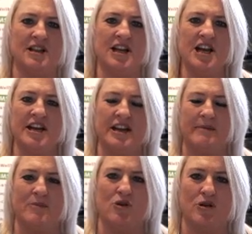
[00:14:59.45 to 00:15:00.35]
learning
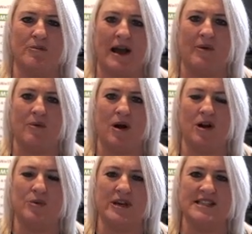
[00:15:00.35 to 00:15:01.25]
more about what
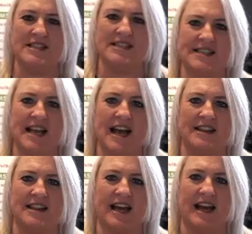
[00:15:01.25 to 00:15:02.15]
Louise
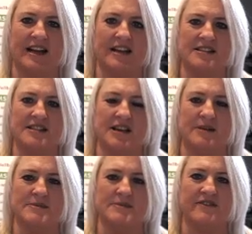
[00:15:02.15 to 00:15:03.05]
said then, in
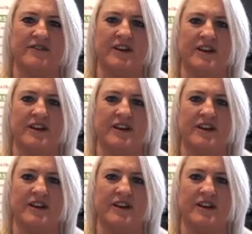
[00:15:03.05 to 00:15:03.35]
terms of,